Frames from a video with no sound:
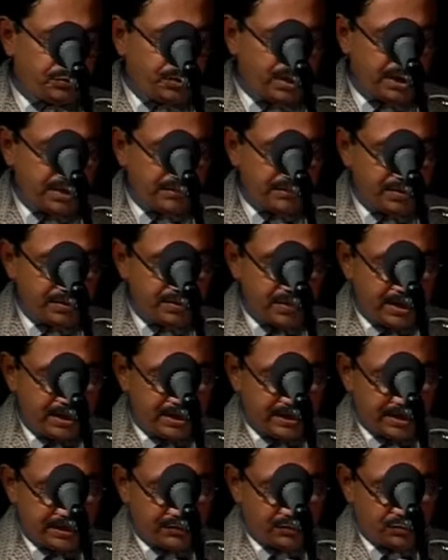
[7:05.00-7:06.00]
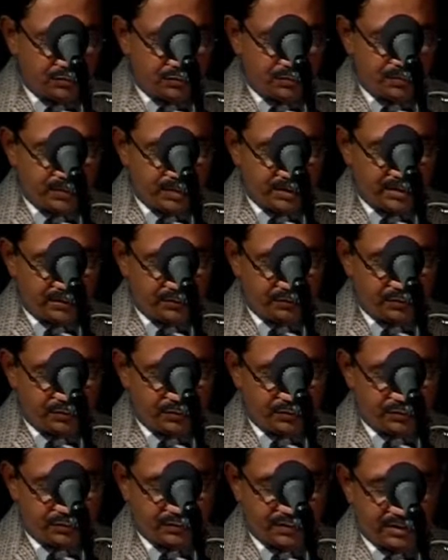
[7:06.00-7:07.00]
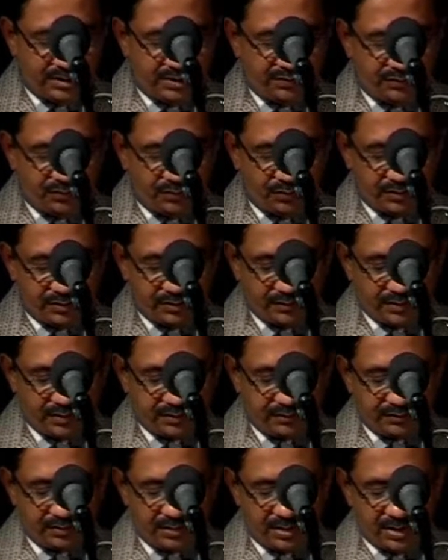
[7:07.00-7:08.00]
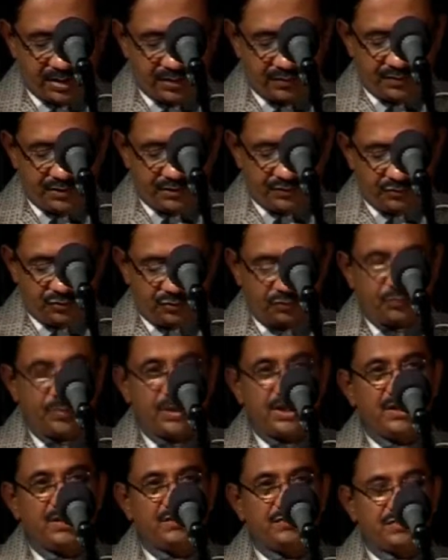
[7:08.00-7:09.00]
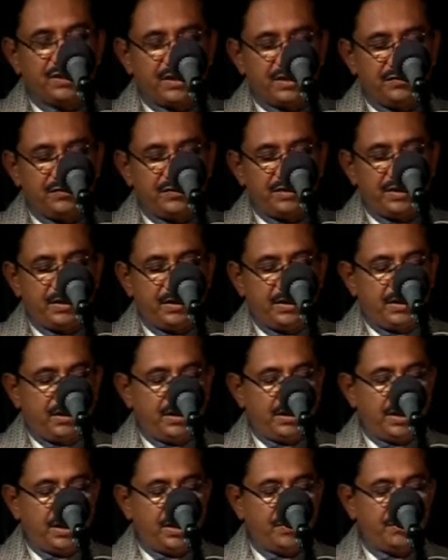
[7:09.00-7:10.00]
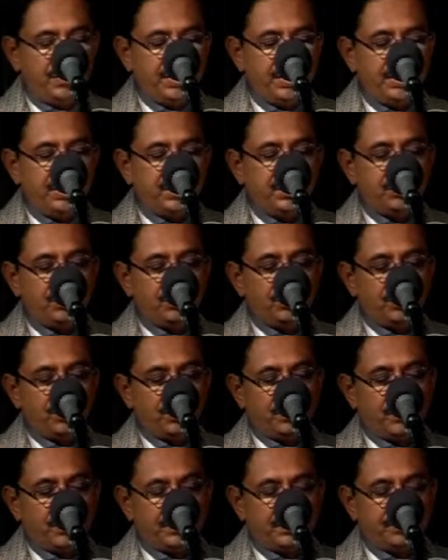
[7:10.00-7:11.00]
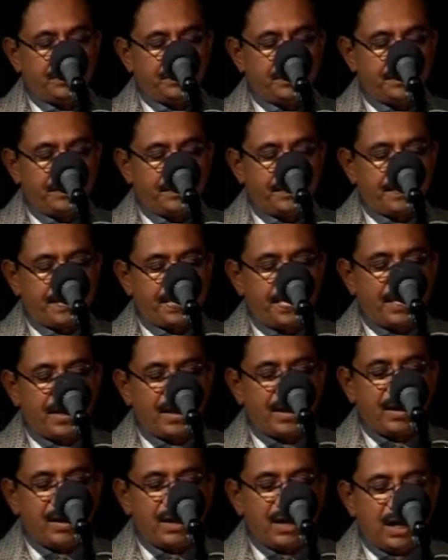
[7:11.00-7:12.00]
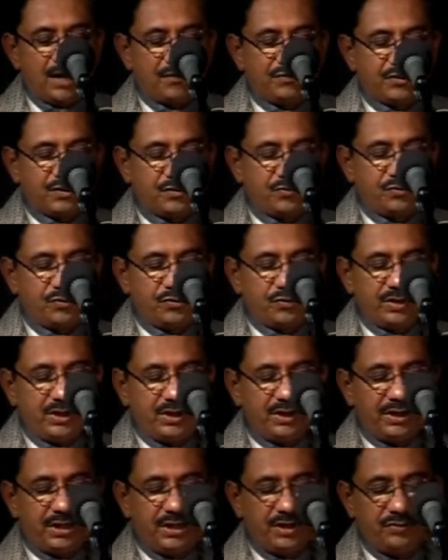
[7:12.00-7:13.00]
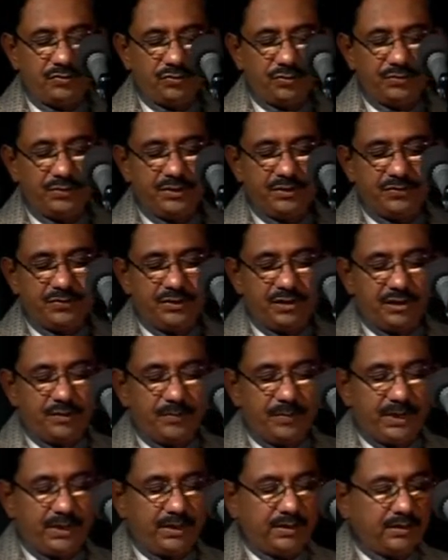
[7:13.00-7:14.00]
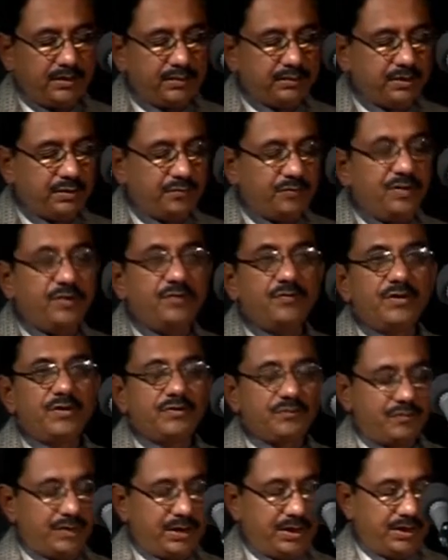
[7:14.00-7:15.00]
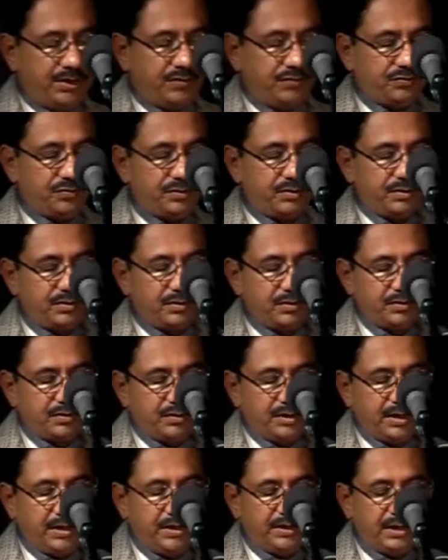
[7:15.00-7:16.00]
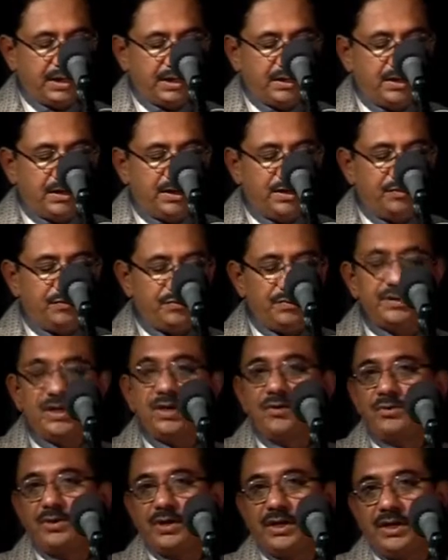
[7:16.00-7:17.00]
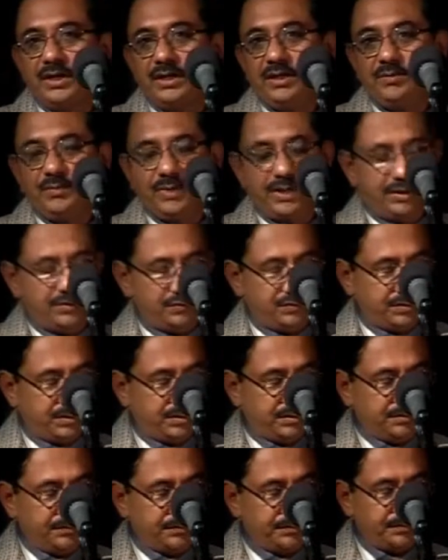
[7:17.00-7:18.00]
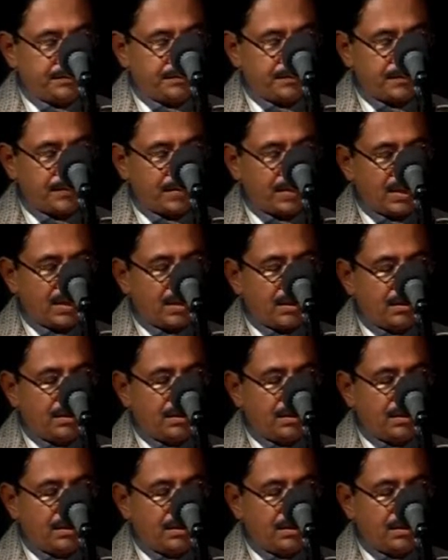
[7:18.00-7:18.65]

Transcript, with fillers: was used to have a bandage of mud for twenty-four hours, which was being changed every two hours. After fourteen days of this treatment, the fever vanished entirely without any medicine.